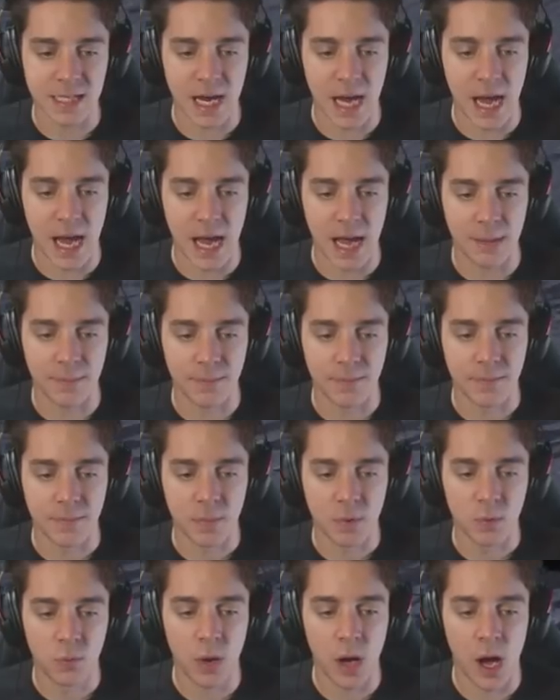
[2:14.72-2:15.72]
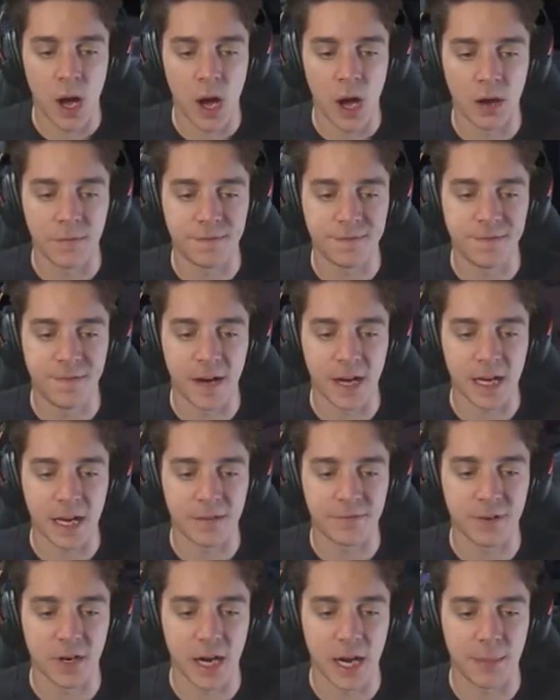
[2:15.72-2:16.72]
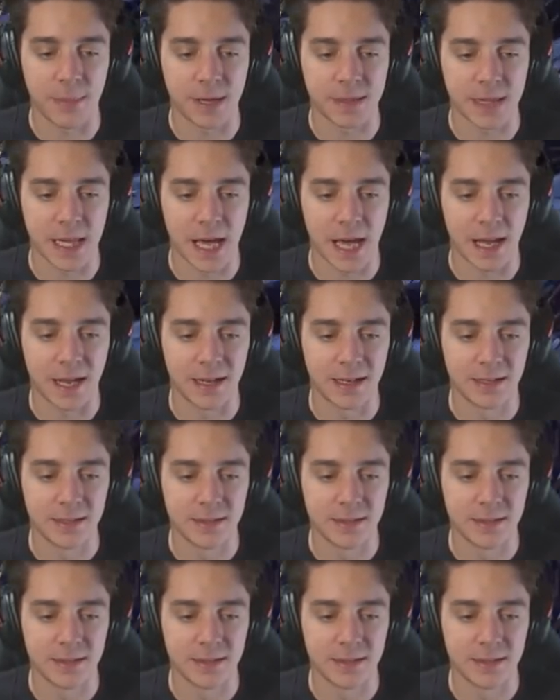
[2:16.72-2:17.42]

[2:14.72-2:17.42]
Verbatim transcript: time. Oh, fuck, I forgot about that.